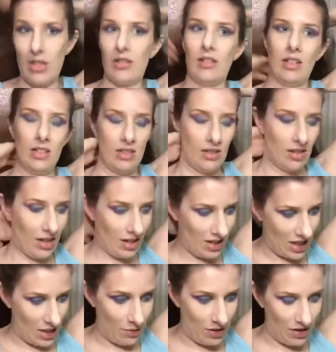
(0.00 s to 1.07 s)
That's the second
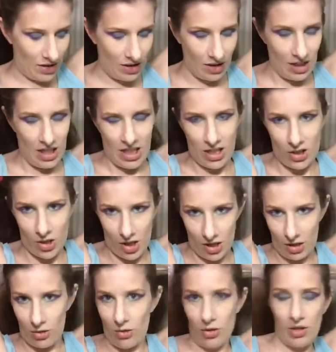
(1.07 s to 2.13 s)
time it's tried to
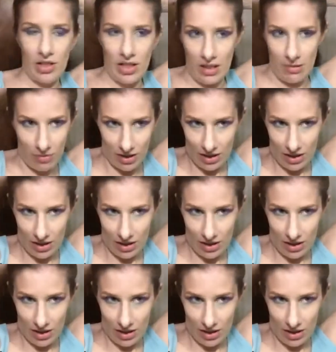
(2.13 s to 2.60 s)
go to sleep.